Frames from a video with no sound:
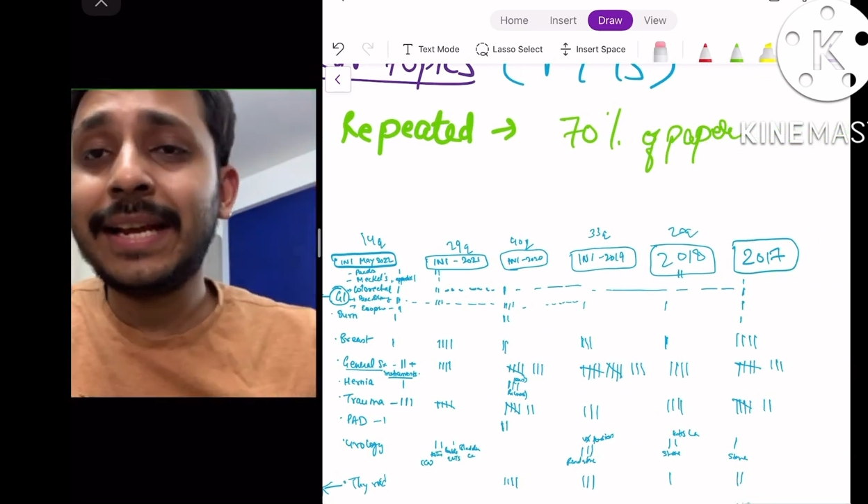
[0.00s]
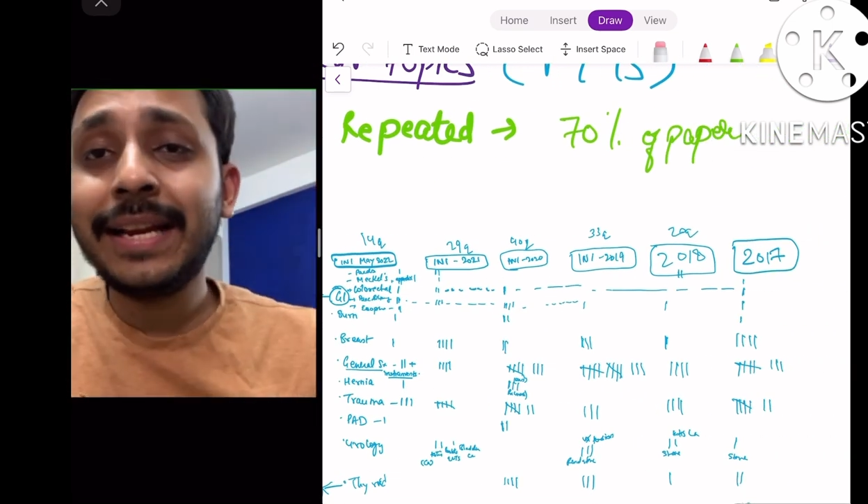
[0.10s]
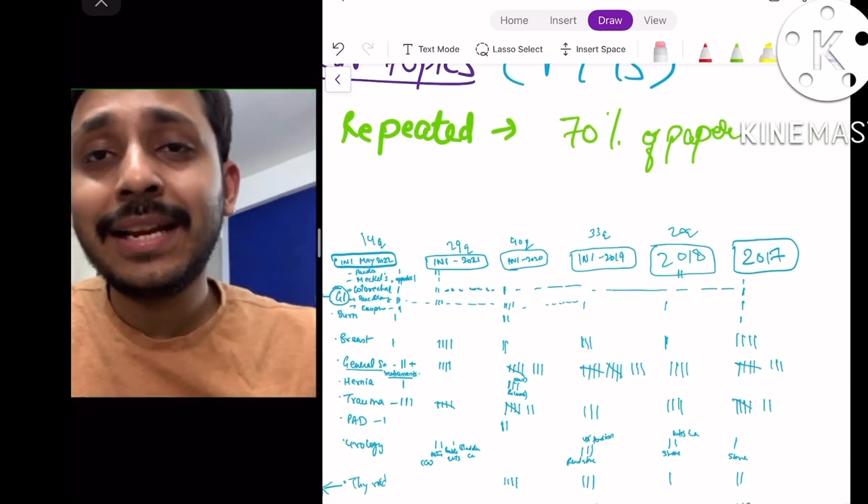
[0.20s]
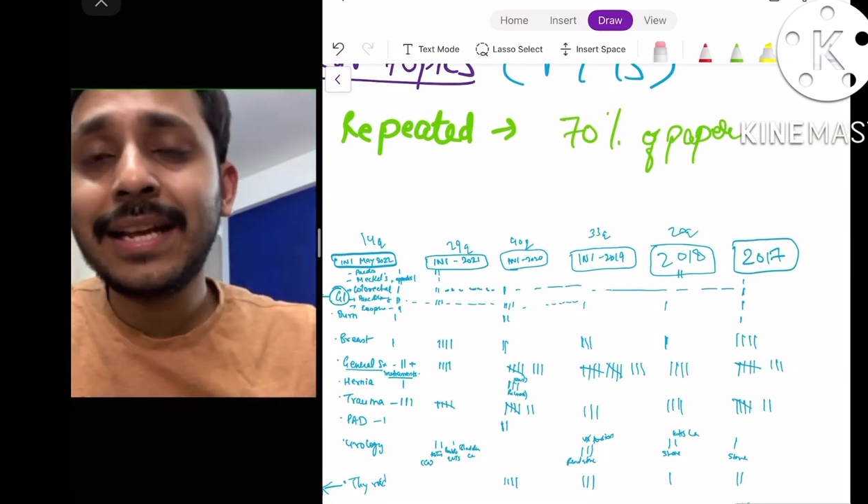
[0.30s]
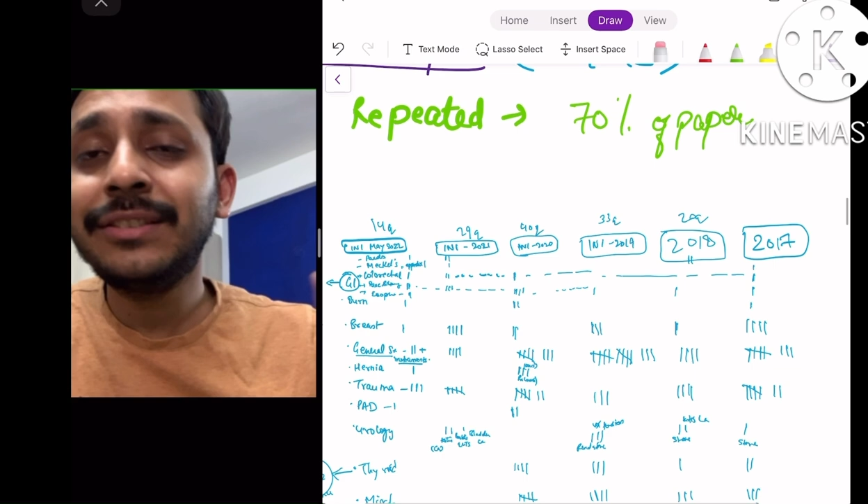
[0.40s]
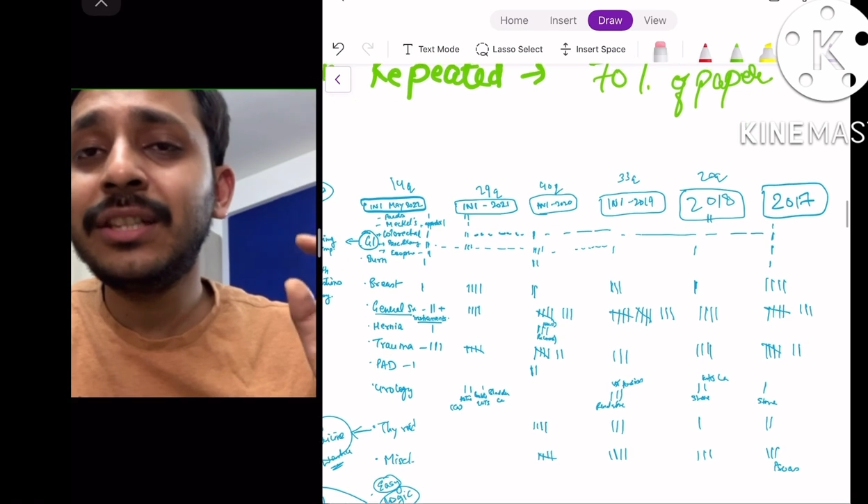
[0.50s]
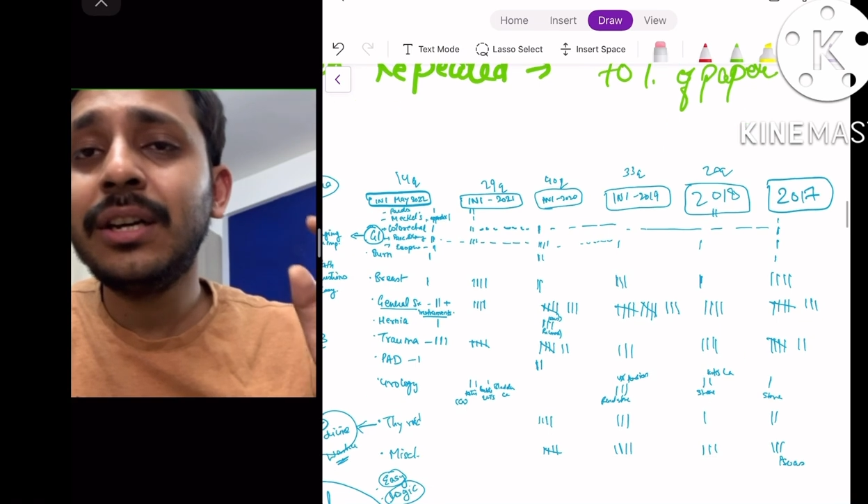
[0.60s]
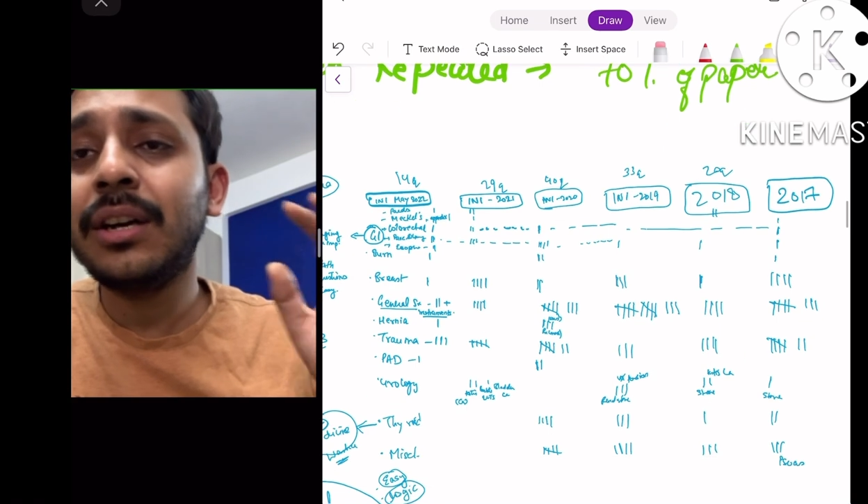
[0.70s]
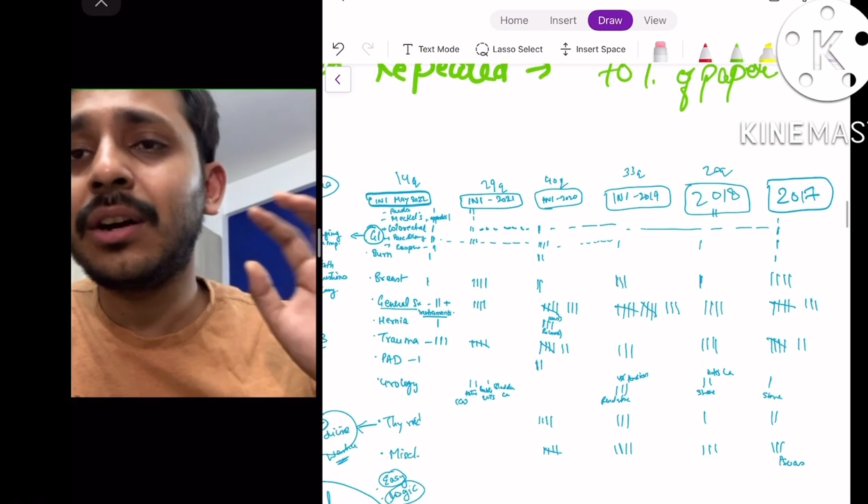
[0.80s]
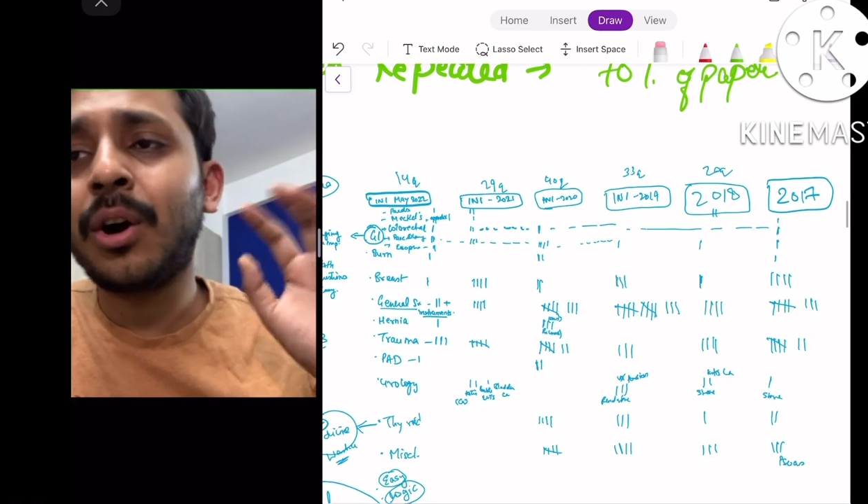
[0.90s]
I analyzed
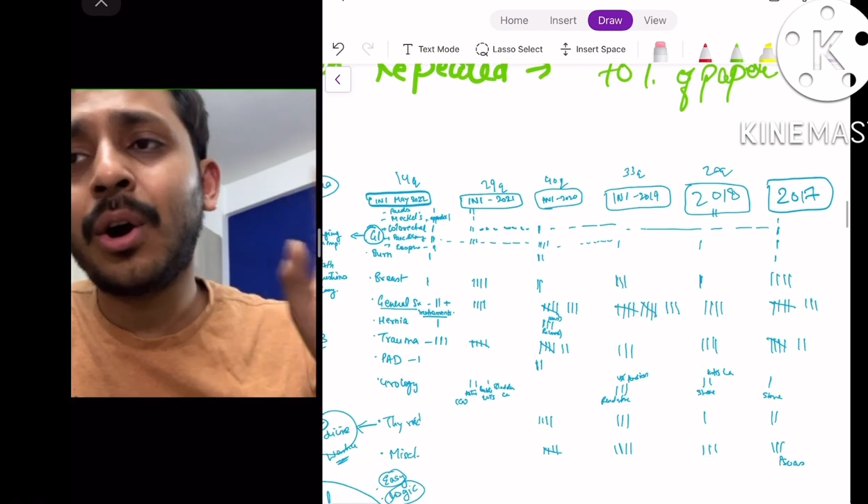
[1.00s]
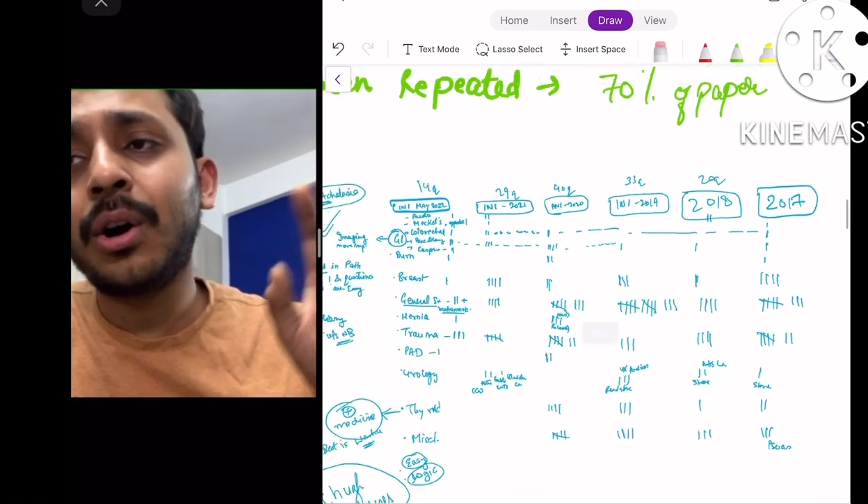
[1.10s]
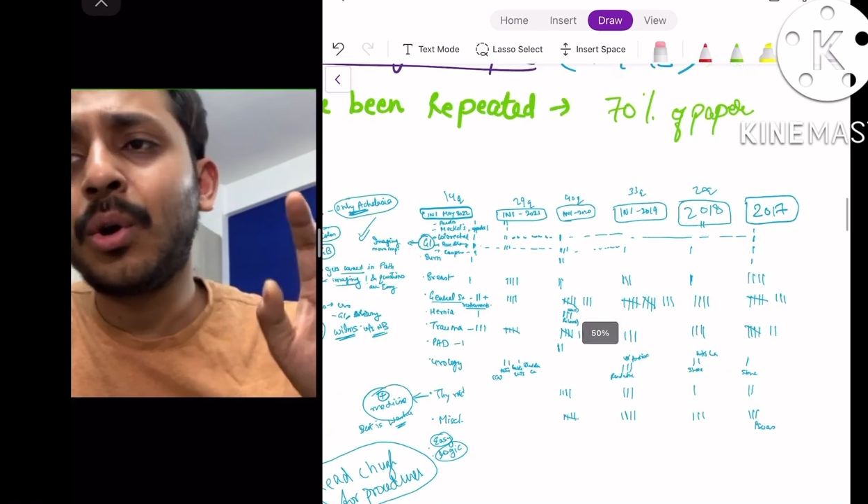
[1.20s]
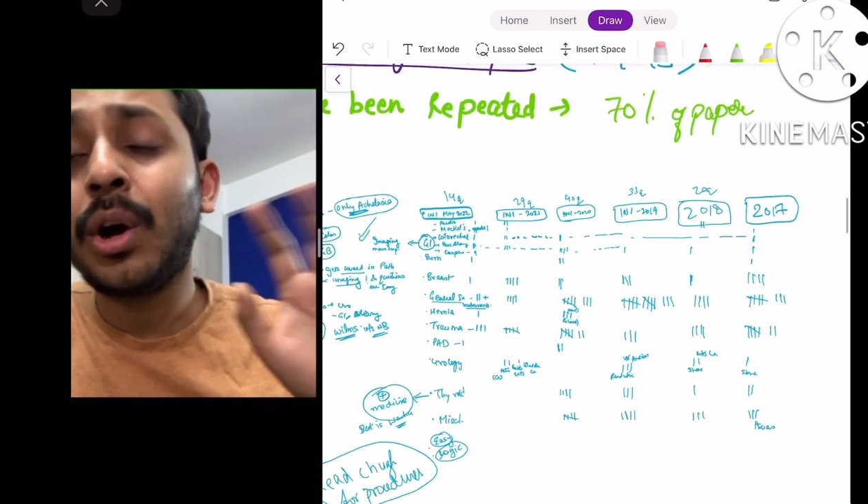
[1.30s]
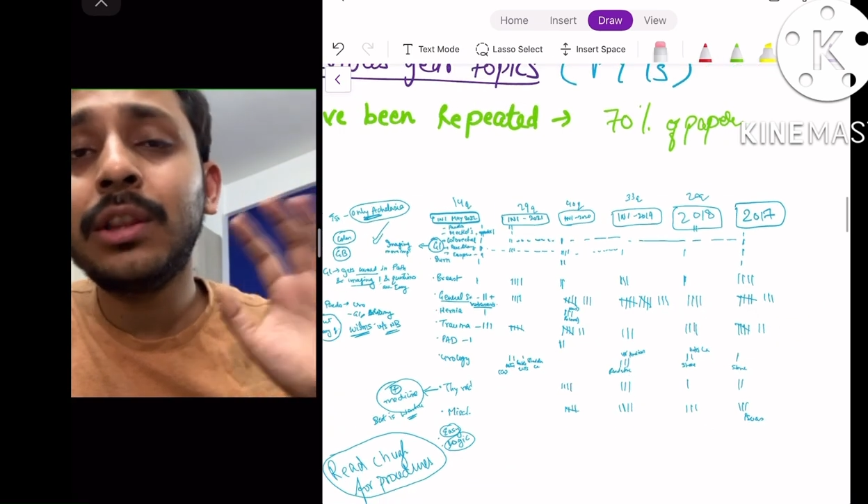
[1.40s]
the all